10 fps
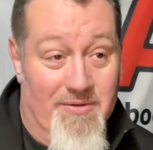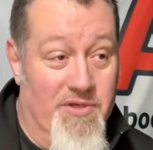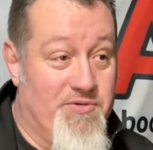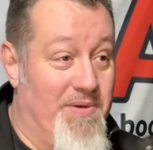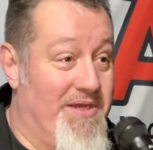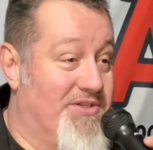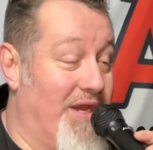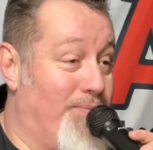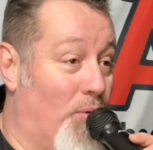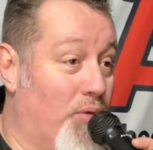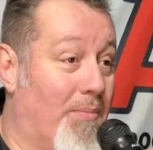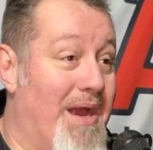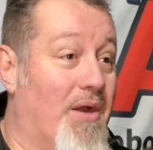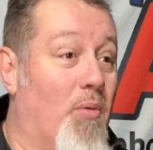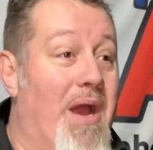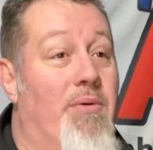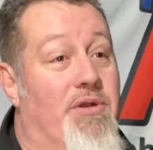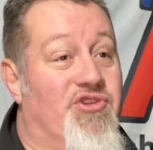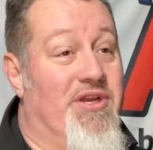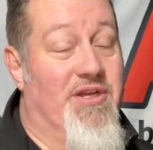which means they pull the mic away when
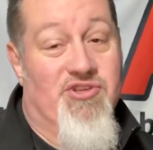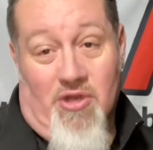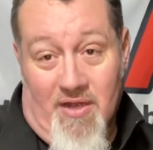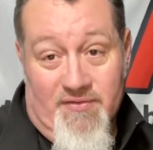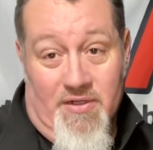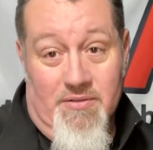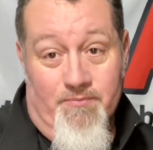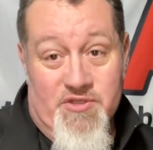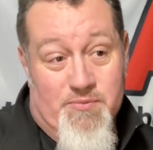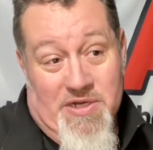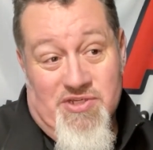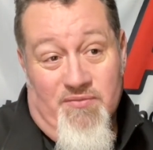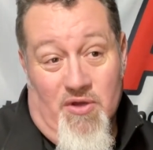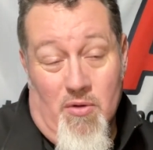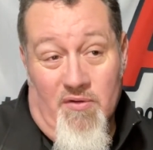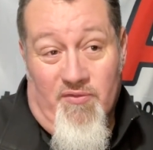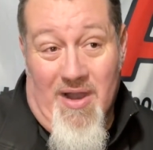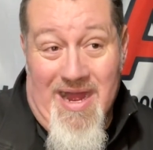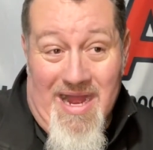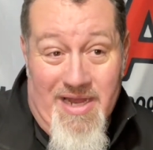they're singing softer, especially if they're going for a
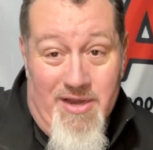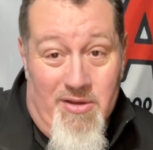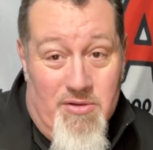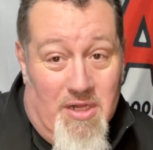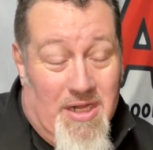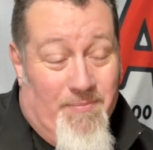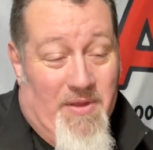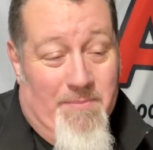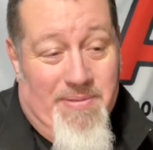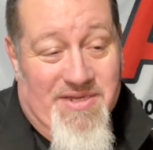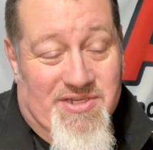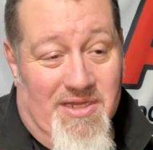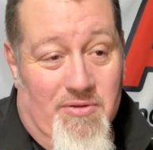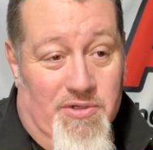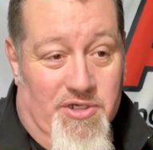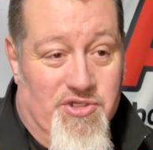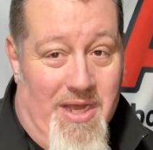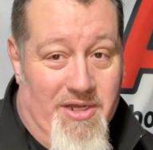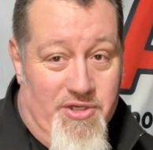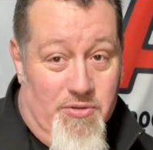high note. And basically what they're
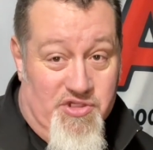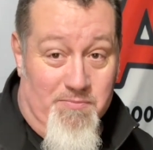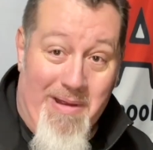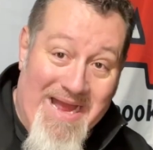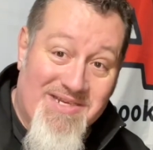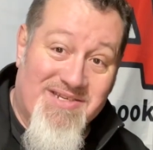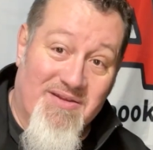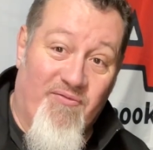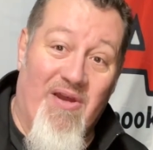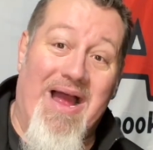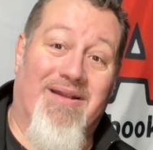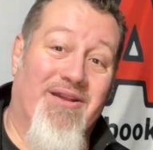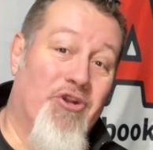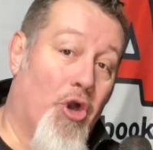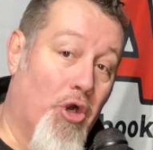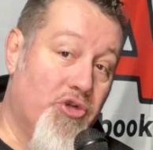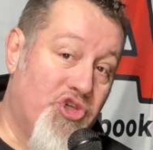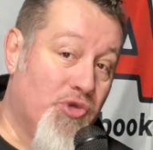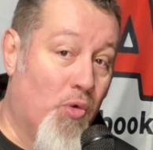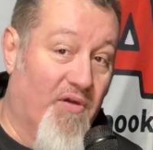trying to do is mask the fact that they're
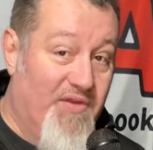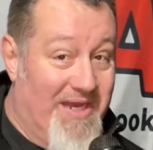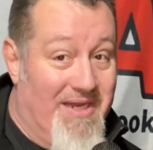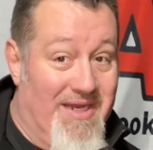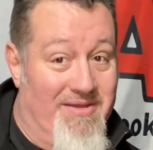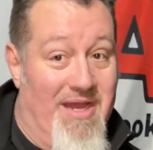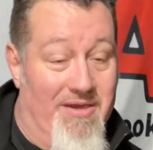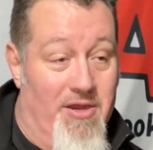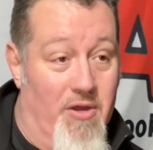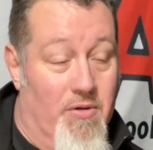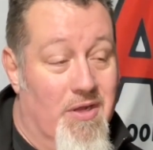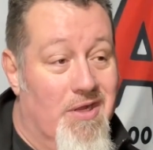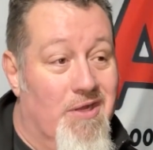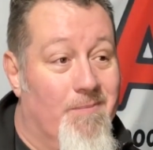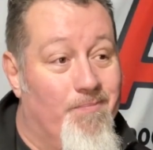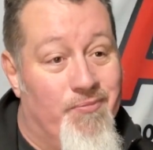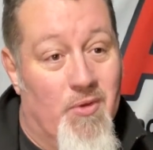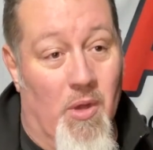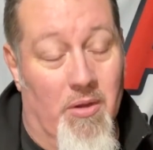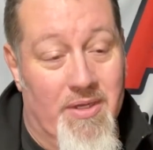unsure if they can hit that note.
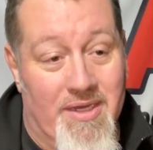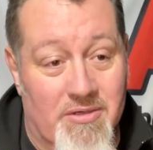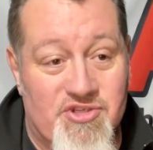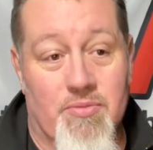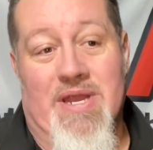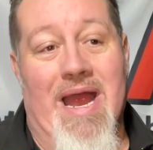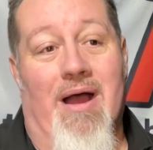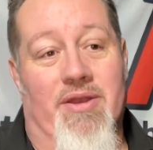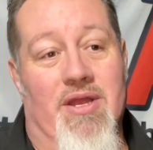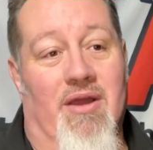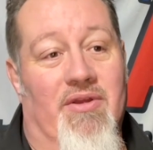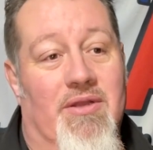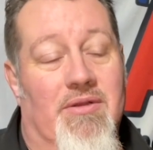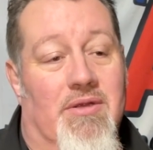Well, here's the reality of it.